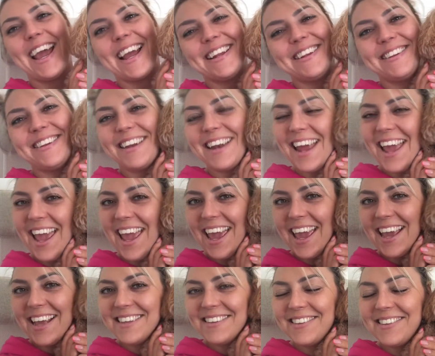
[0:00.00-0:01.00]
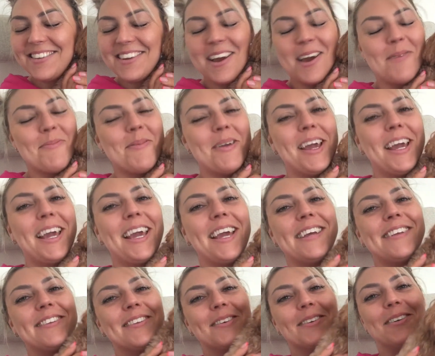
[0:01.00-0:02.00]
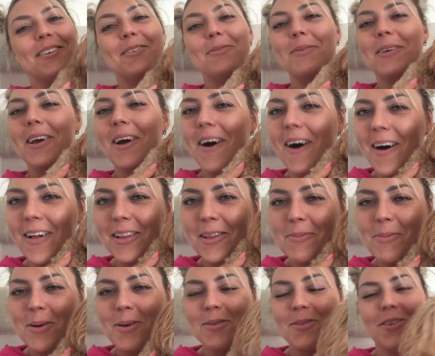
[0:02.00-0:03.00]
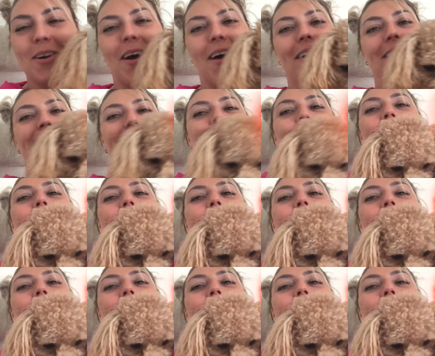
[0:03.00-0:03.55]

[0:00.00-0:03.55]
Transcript: and today's topic is going to be all about dogs.